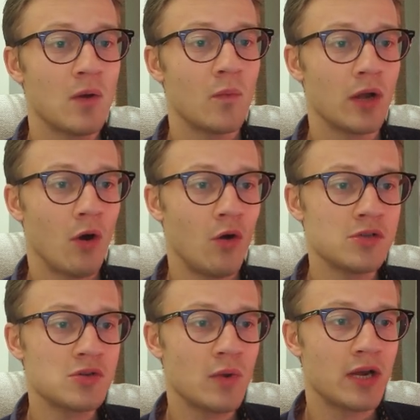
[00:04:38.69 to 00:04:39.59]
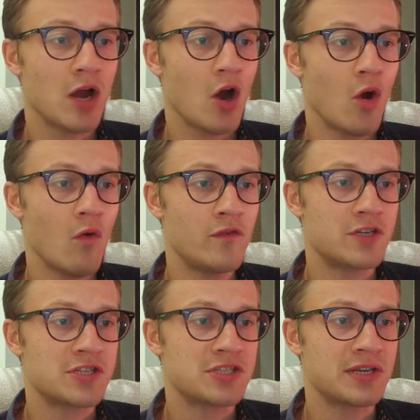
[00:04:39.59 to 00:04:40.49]
We also were
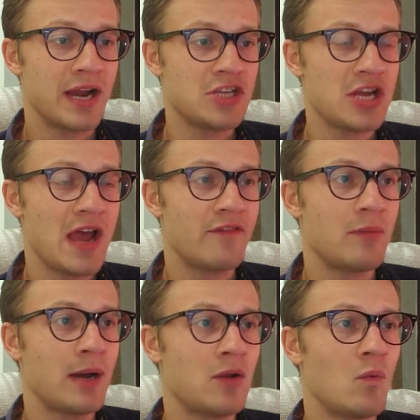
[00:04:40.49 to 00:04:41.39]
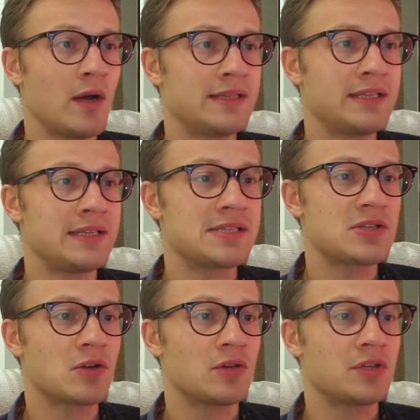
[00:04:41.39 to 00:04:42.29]
overstretched. Everybody wanted this
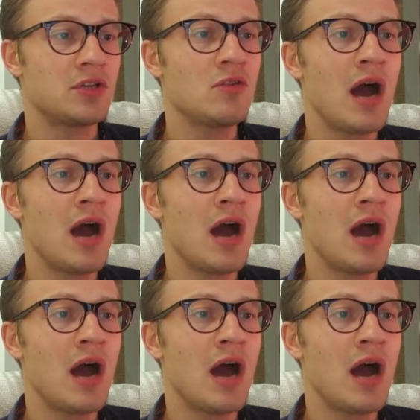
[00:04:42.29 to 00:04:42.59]
to continue.